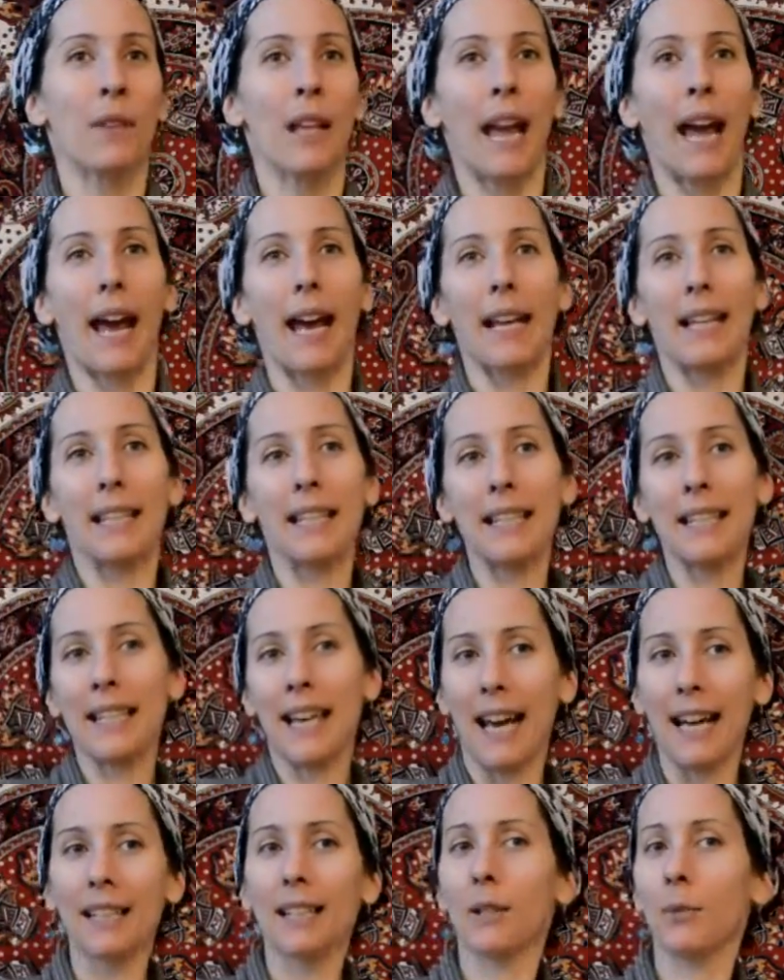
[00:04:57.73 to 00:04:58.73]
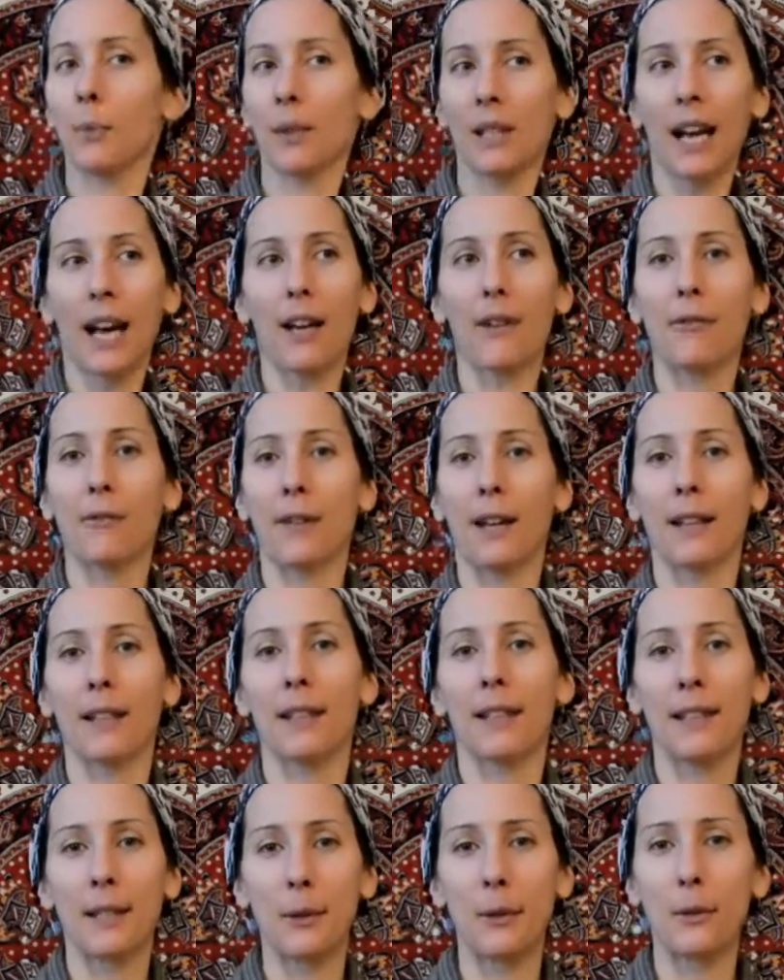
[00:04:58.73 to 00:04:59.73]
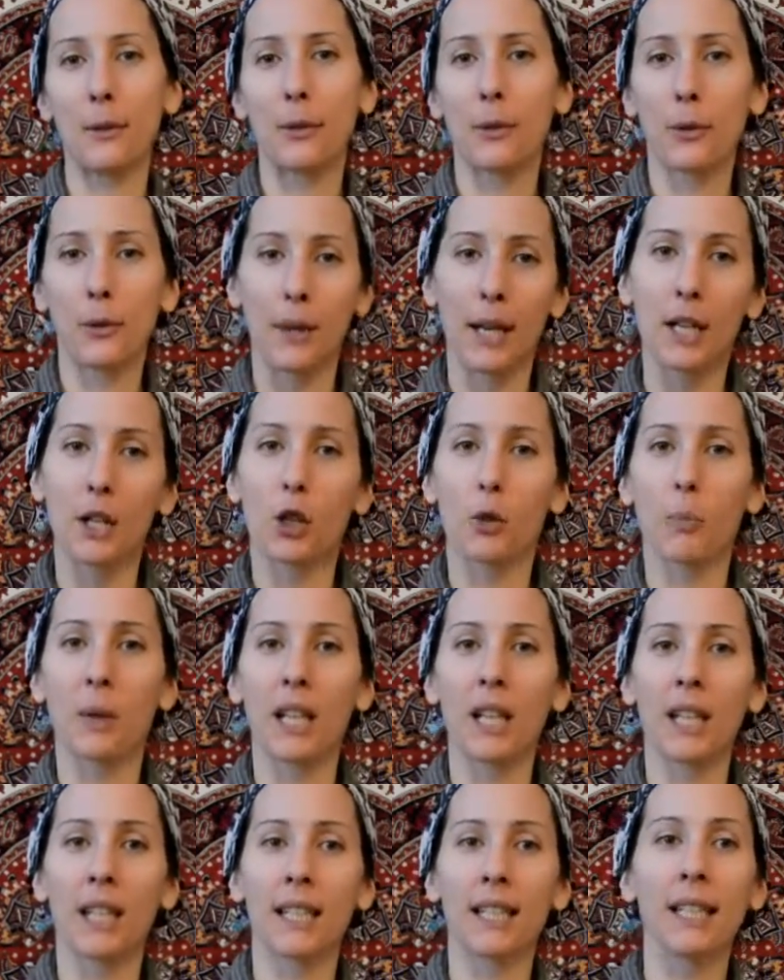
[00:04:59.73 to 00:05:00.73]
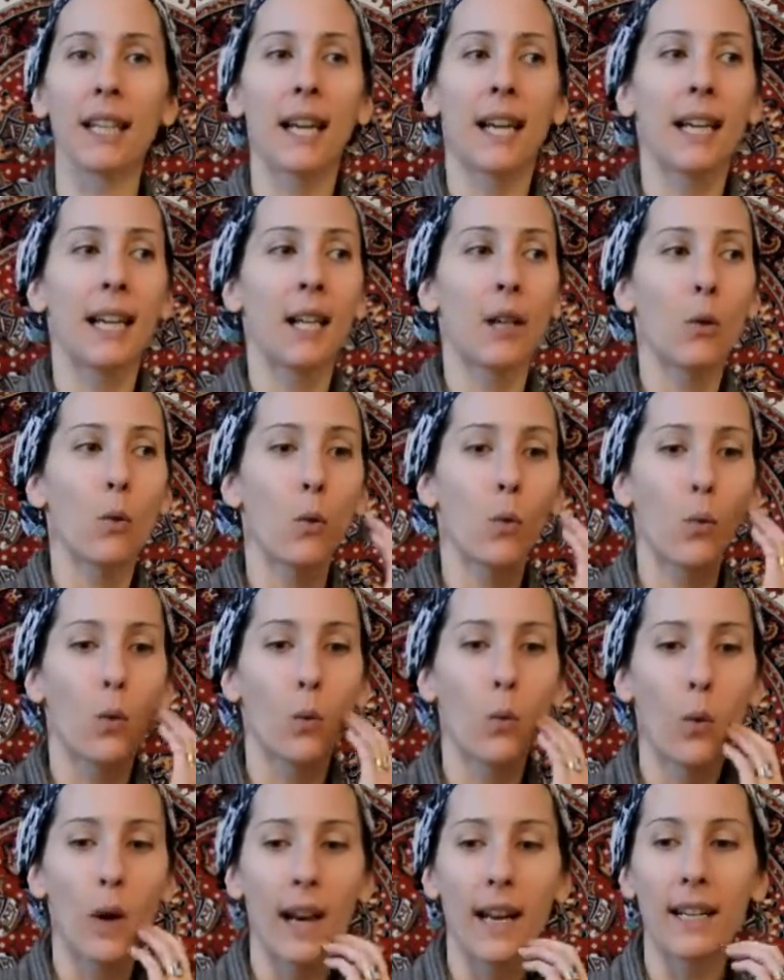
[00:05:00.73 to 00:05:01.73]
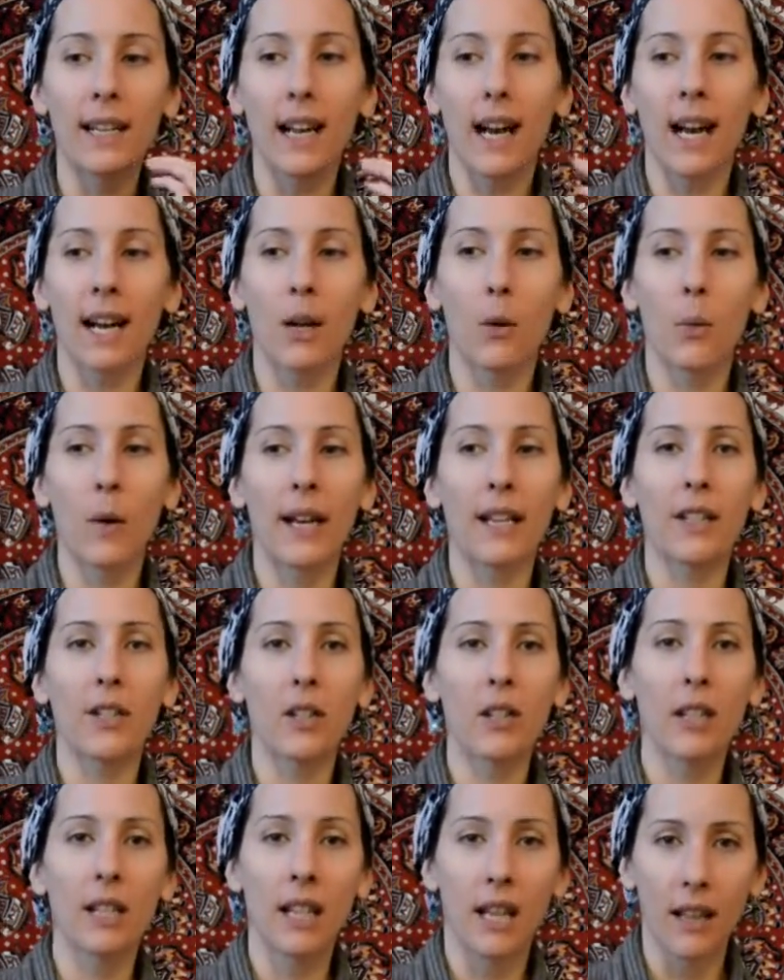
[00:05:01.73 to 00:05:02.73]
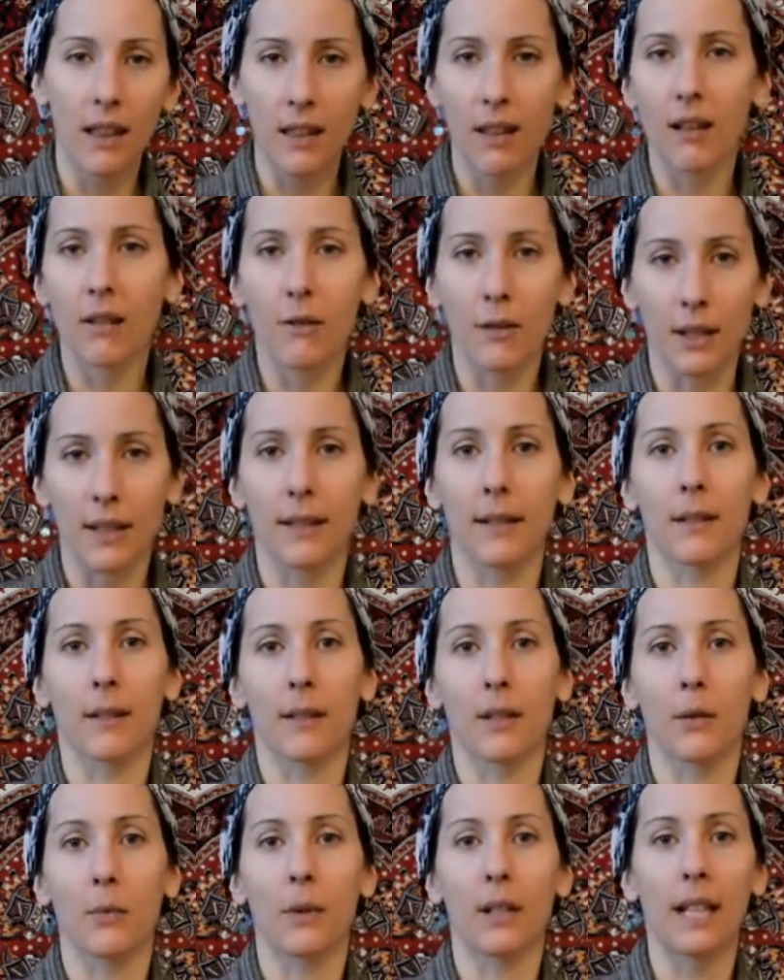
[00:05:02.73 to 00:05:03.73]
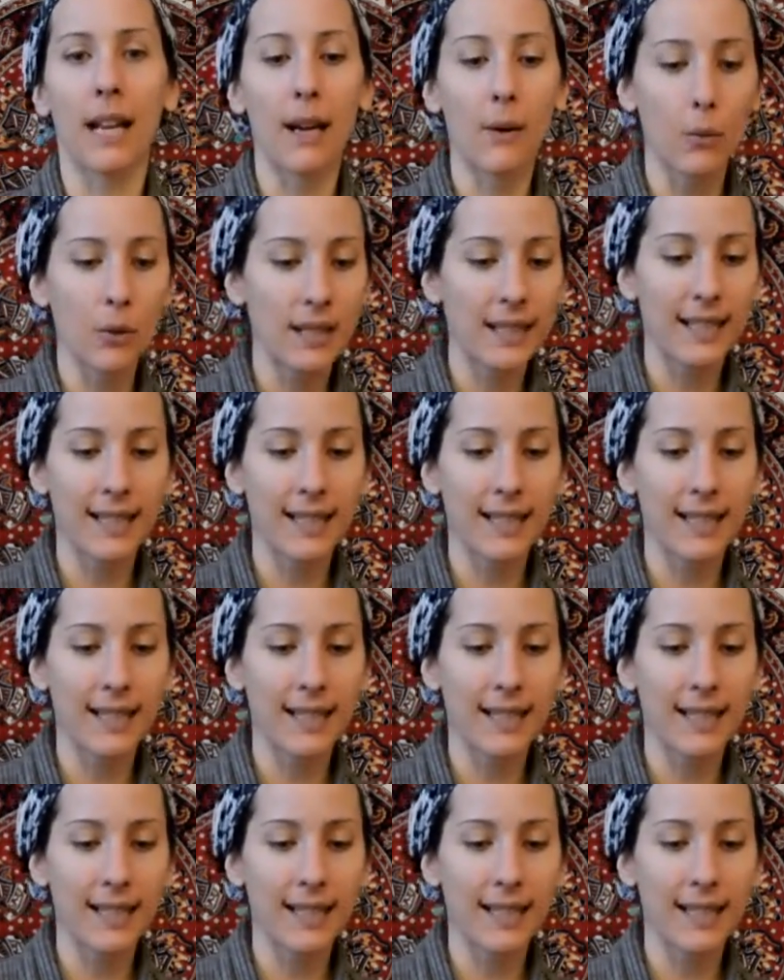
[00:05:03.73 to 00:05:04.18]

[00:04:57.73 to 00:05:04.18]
And that's what I find so strange, because when I went to get the crystals, when I was